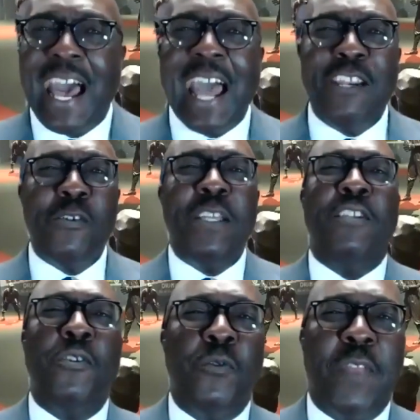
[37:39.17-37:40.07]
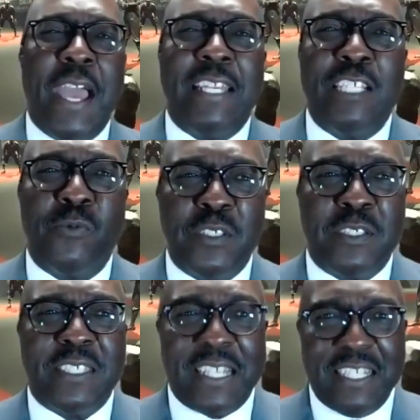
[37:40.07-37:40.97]
I knew he knew that this
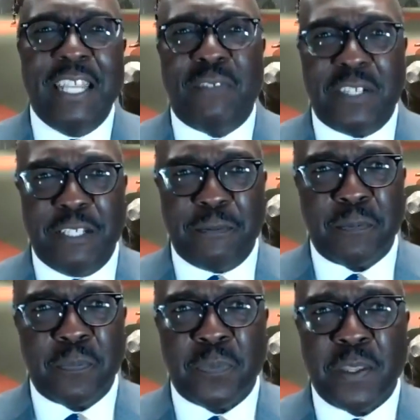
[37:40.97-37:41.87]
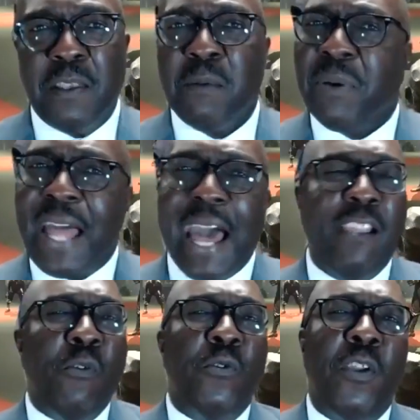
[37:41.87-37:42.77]
was significant, but I
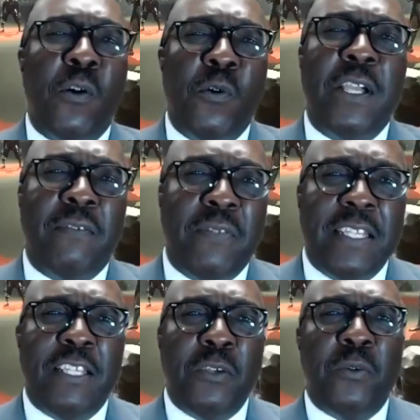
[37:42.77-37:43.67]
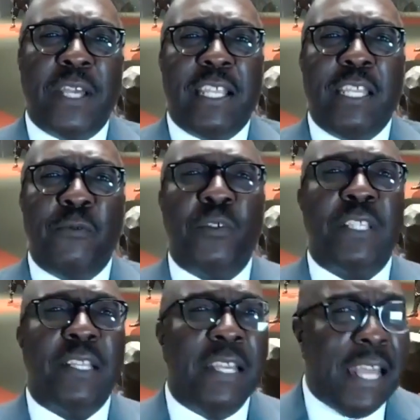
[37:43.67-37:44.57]
don't know if he knew that he was
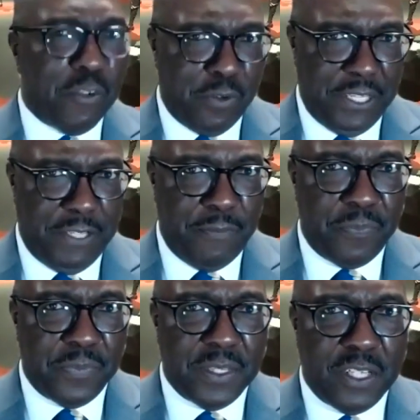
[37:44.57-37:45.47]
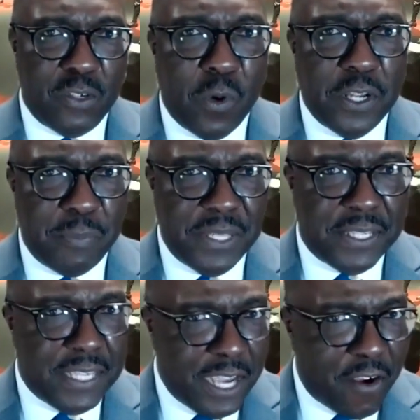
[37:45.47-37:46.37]
literally going to be
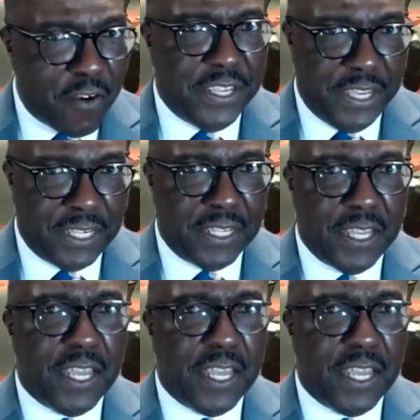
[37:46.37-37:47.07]
carrying